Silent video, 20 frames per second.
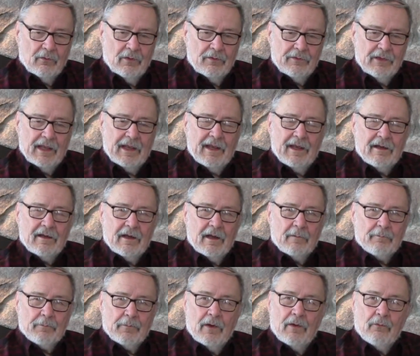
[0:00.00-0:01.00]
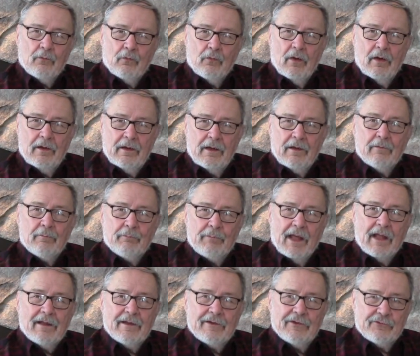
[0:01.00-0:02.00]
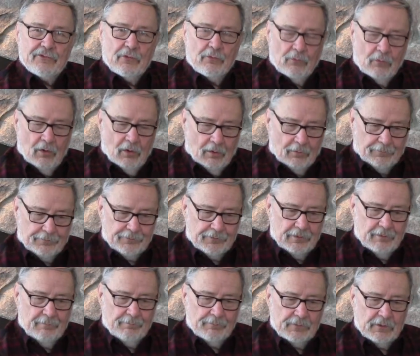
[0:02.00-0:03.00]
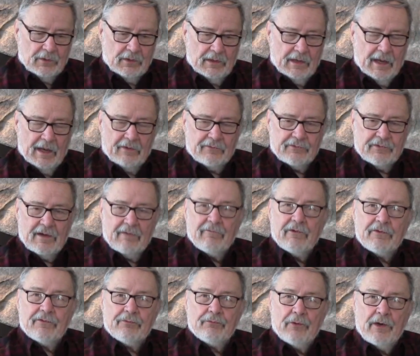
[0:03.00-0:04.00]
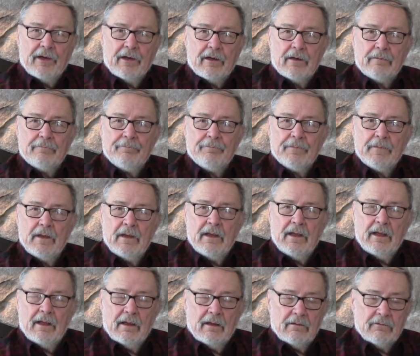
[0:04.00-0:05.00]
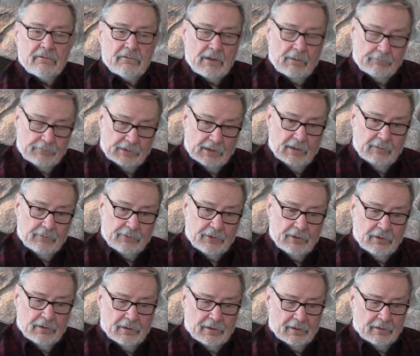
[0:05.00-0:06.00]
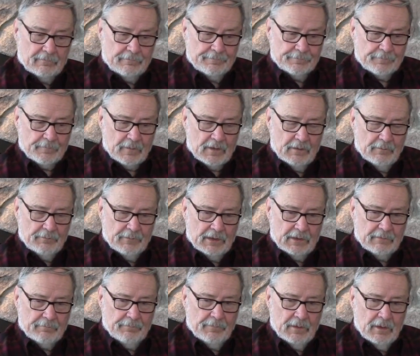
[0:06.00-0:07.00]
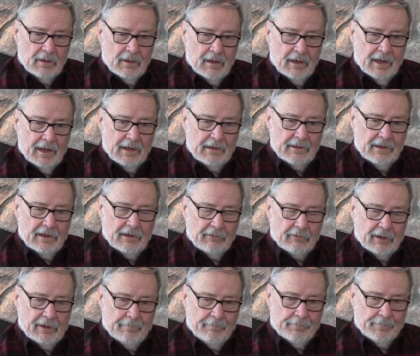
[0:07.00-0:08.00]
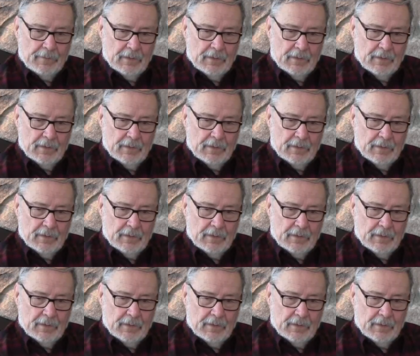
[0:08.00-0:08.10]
they end up in bellies of wolves during that 7th winter, and sometimes earlier. But at any rate,